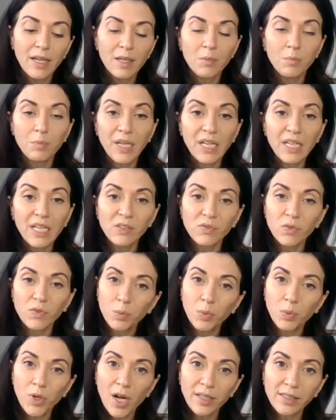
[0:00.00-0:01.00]
B is
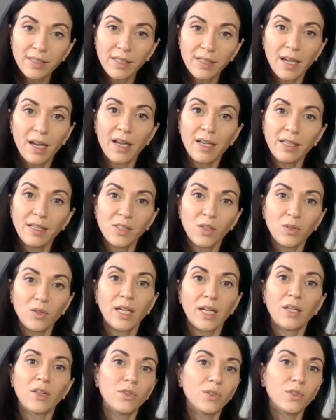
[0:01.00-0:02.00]
for bra size, so
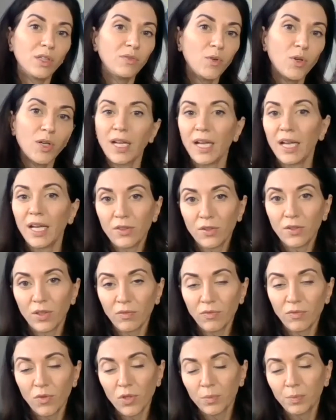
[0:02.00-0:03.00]
like 34A,
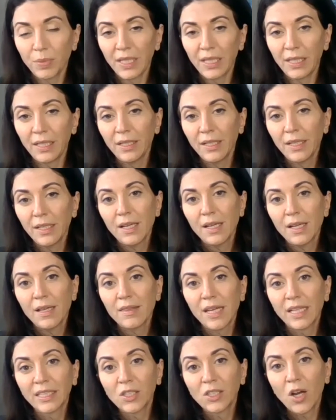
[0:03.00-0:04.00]
34B.
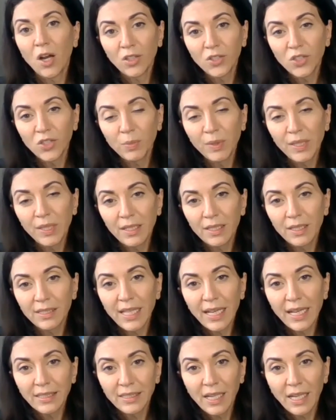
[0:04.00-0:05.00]
That's also because
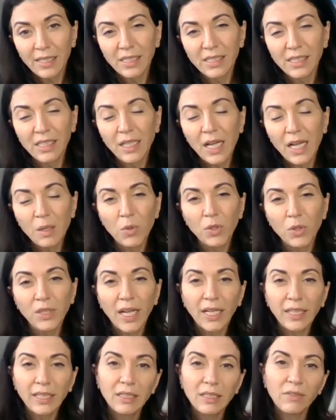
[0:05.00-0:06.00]
that size is a lot more
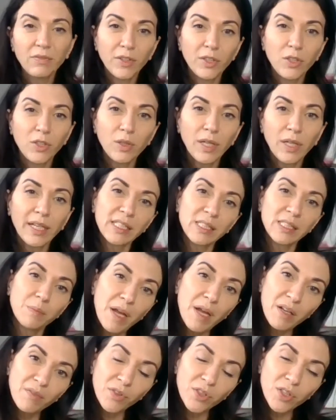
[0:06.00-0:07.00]
likely to fit you like it's
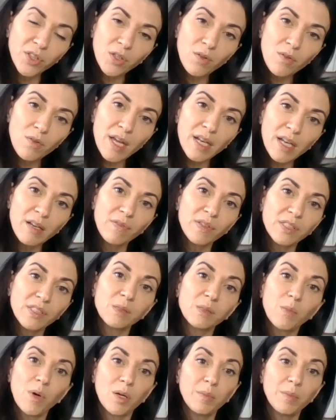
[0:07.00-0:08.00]
made for you than if
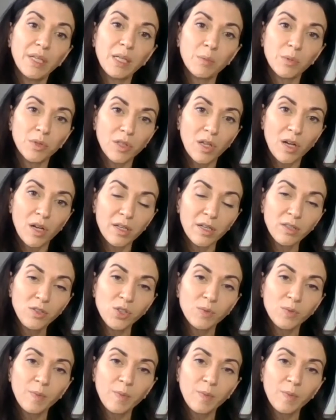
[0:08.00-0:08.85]
it's small, medium, or large.